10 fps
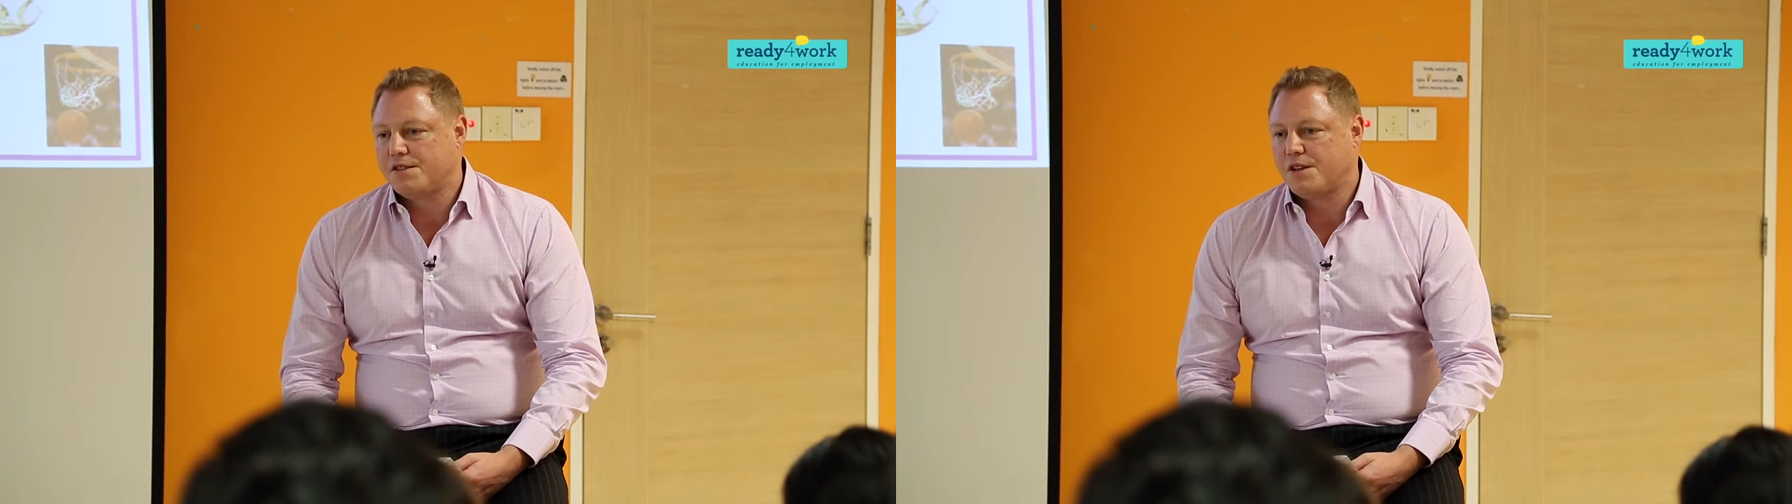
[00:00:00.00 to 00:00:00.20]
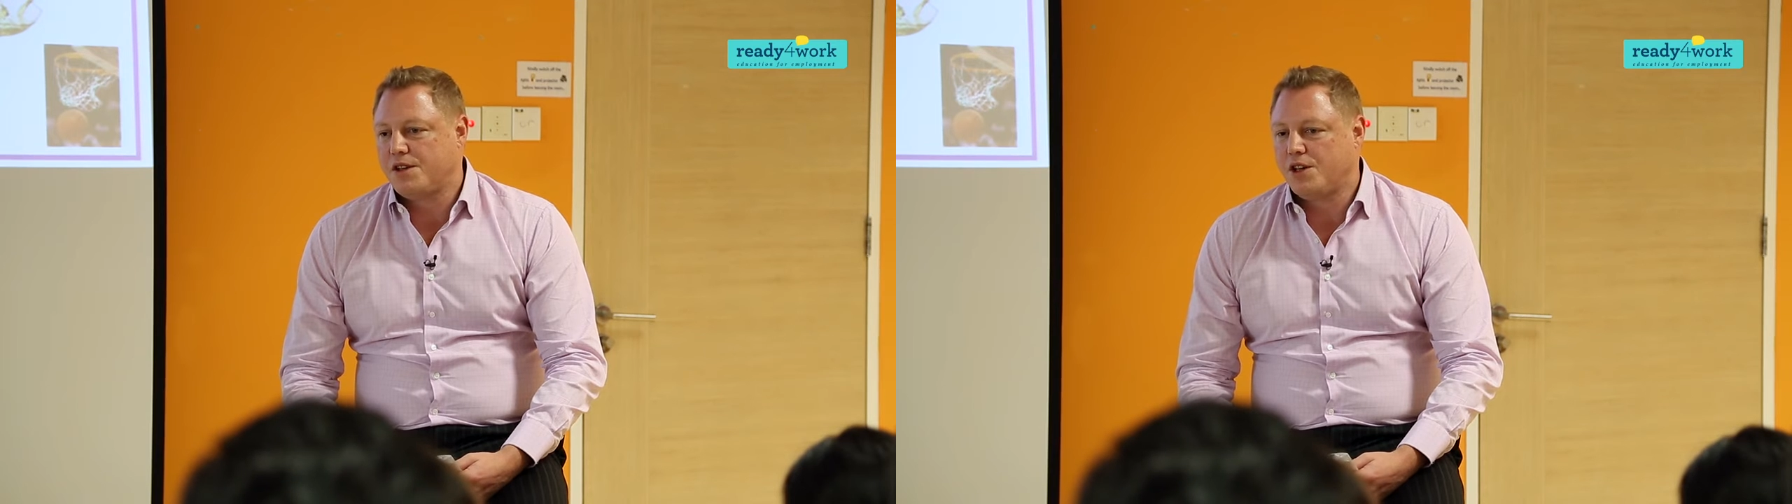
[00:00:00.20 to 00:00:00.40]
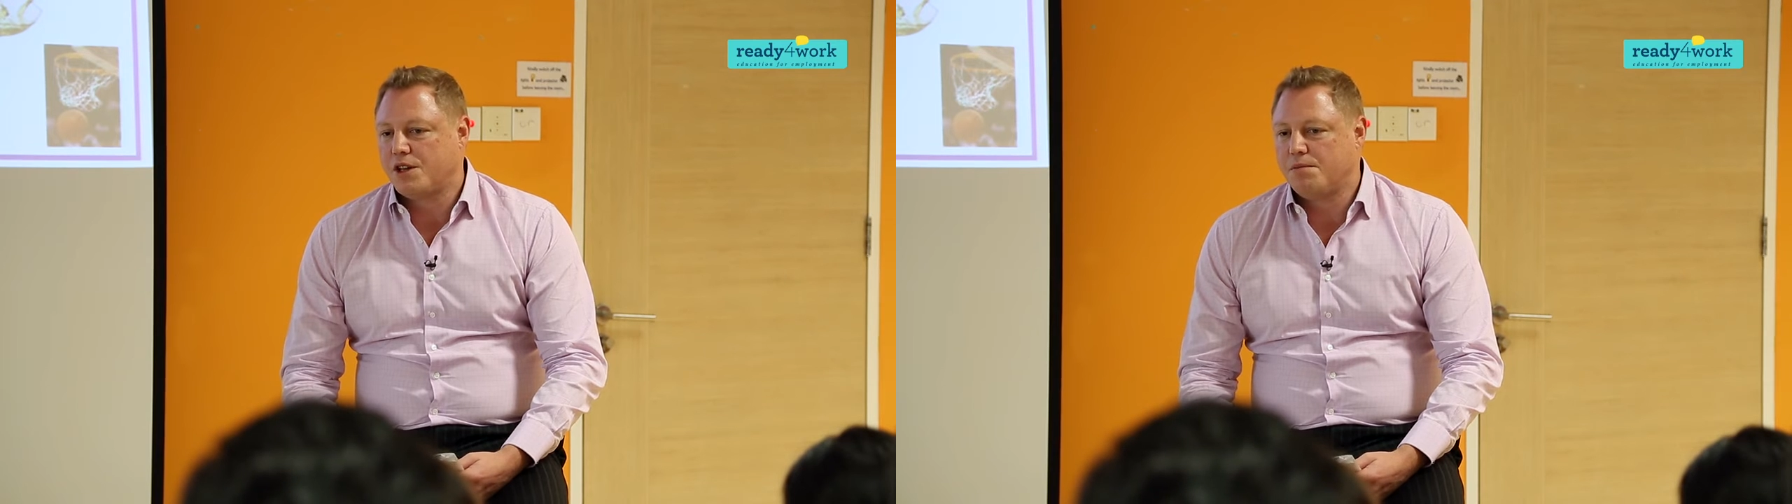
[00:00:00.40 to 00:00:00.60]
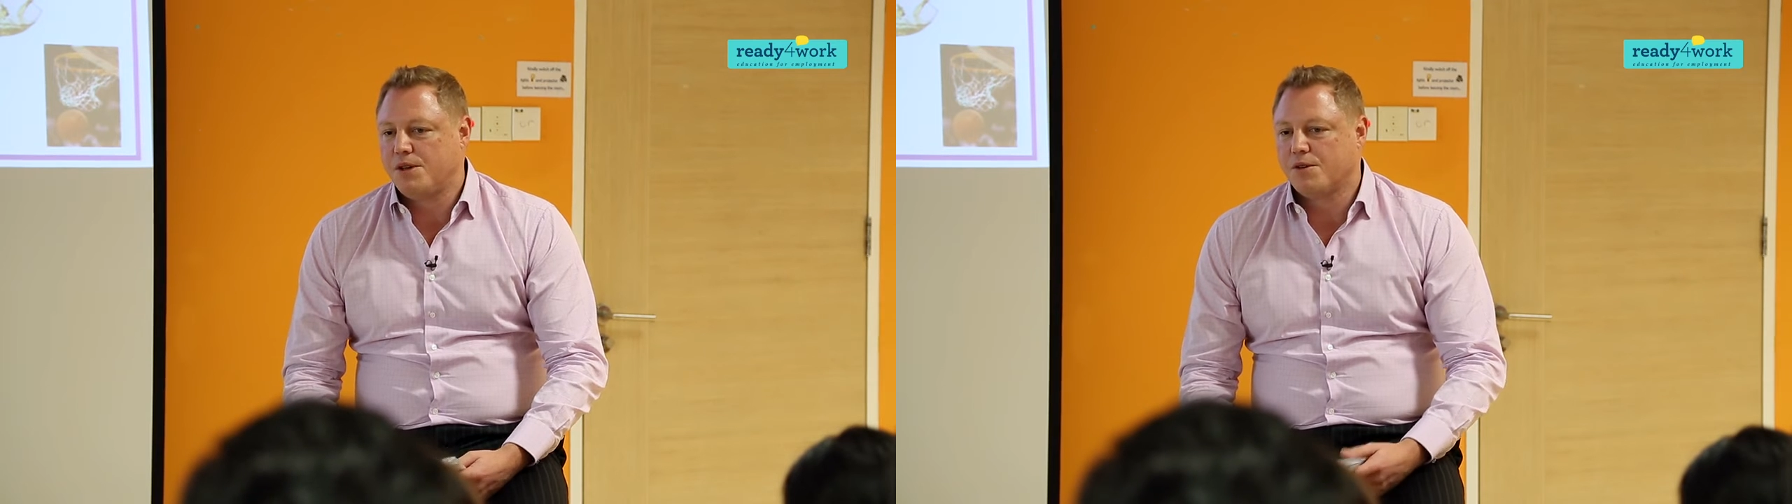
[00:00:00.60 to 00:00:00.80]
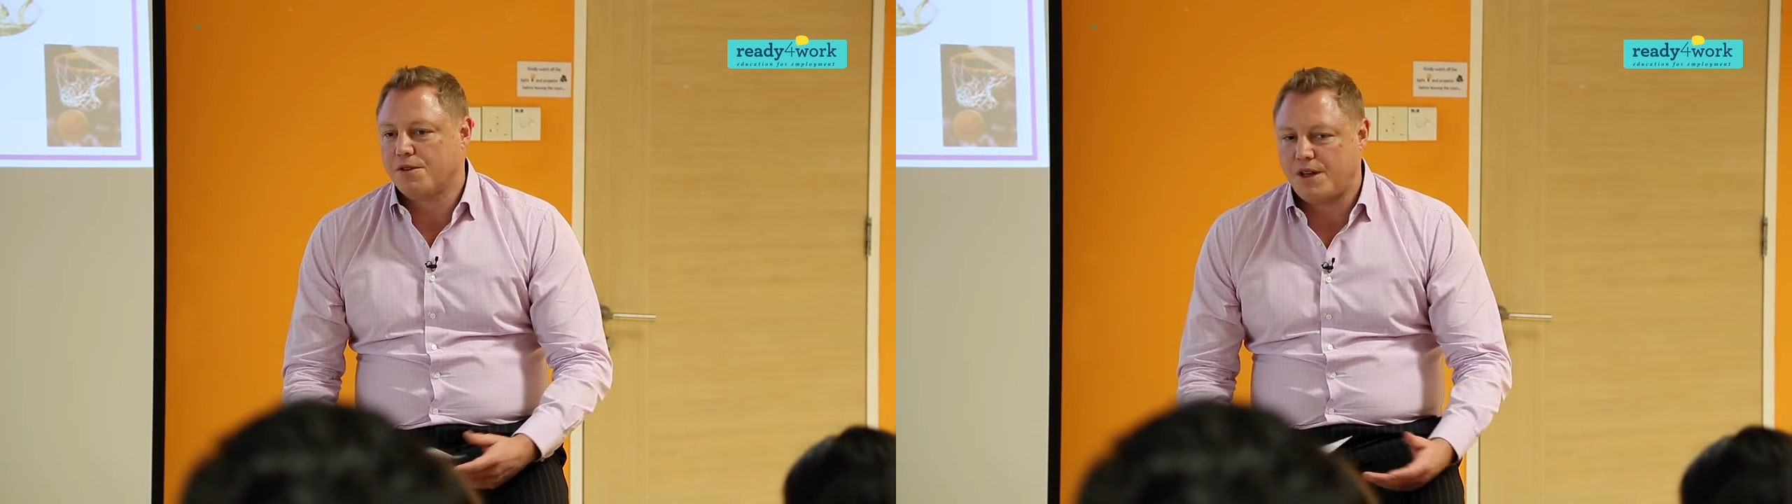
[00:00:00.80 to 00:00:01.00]
so that you can
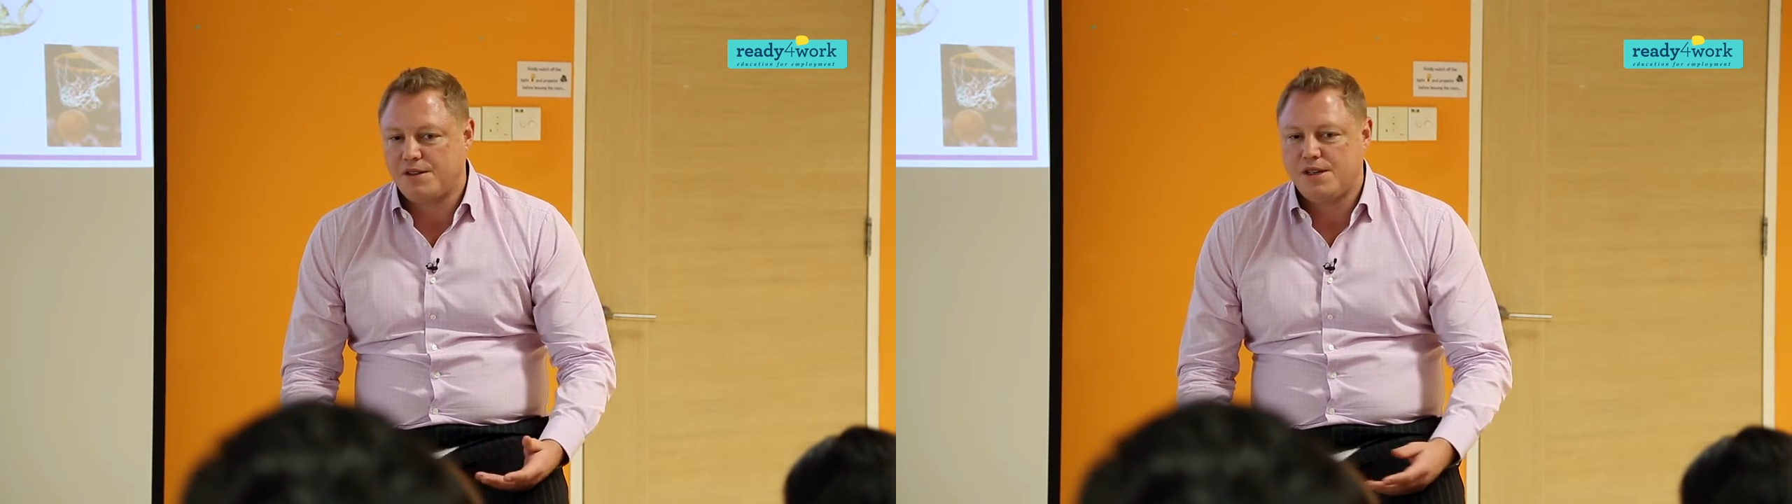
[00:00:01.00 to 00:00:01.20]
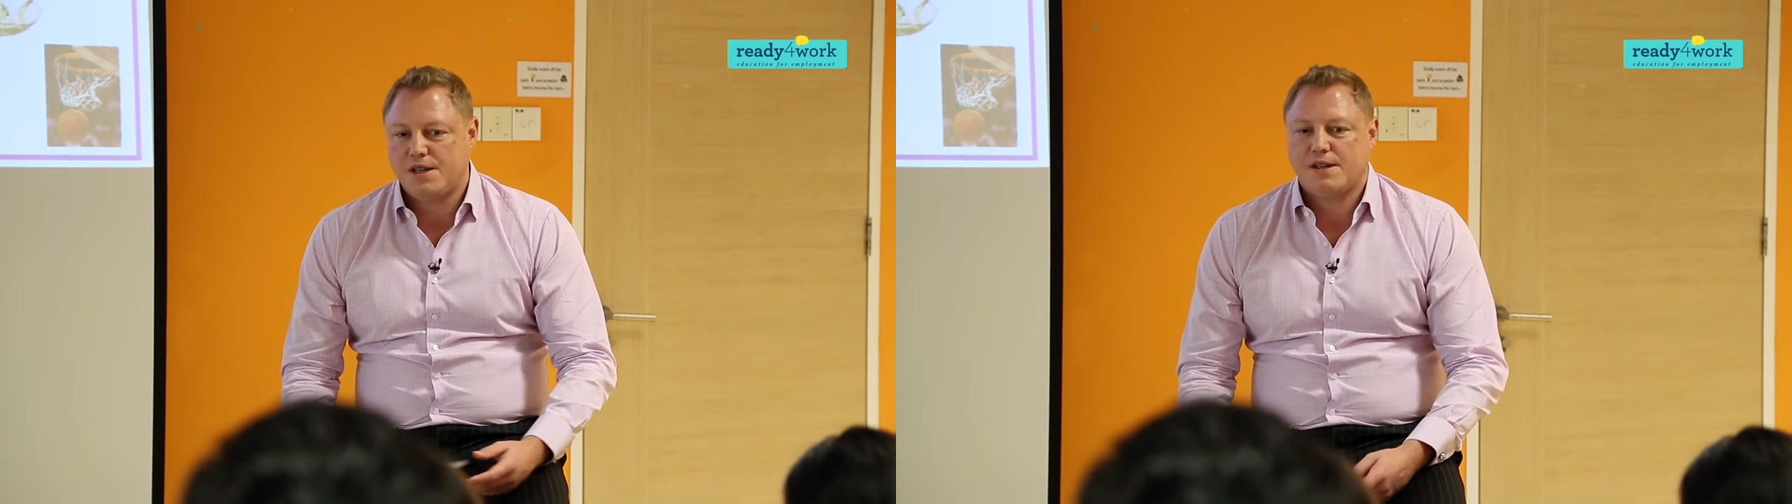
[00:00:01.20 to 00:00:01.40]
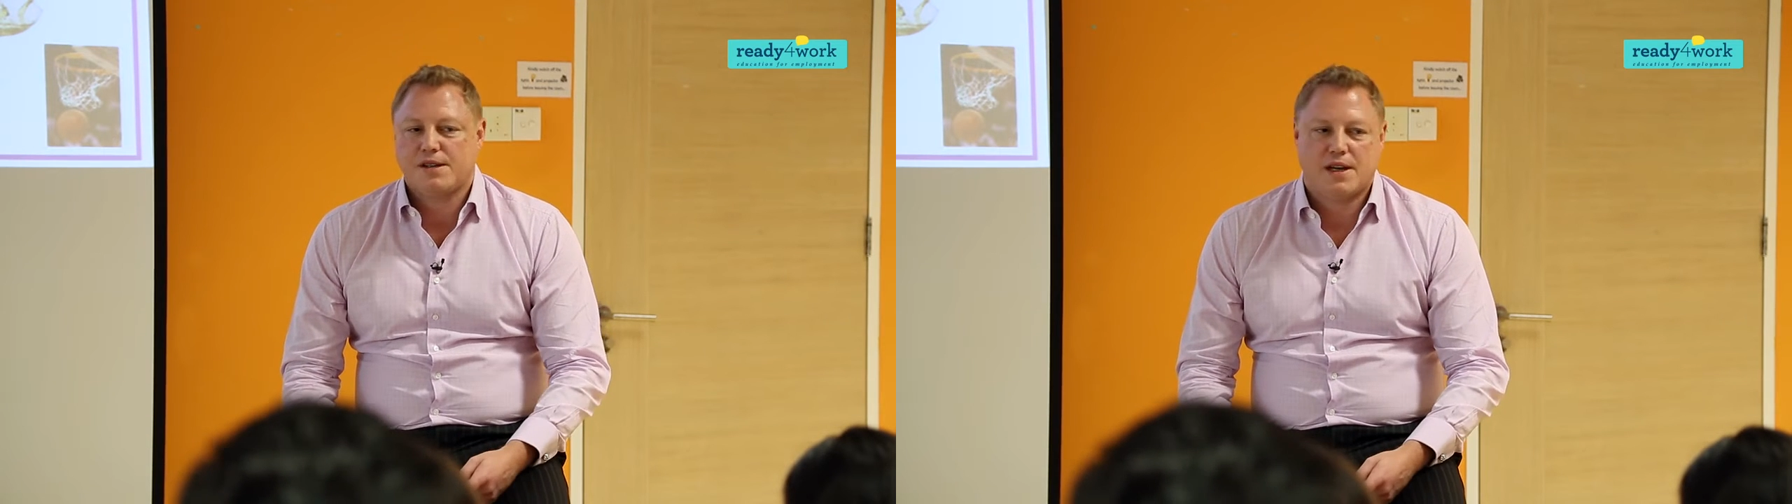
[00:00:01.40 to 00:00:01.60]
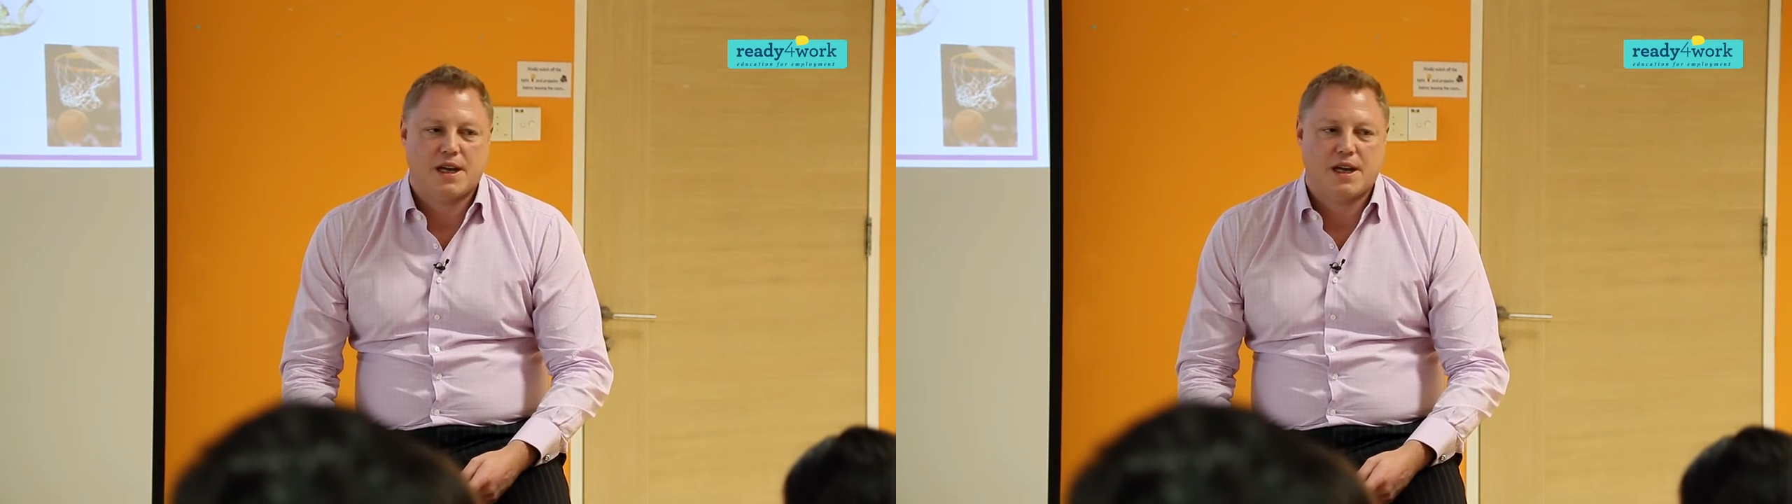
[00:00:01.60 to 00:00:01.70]
be authentic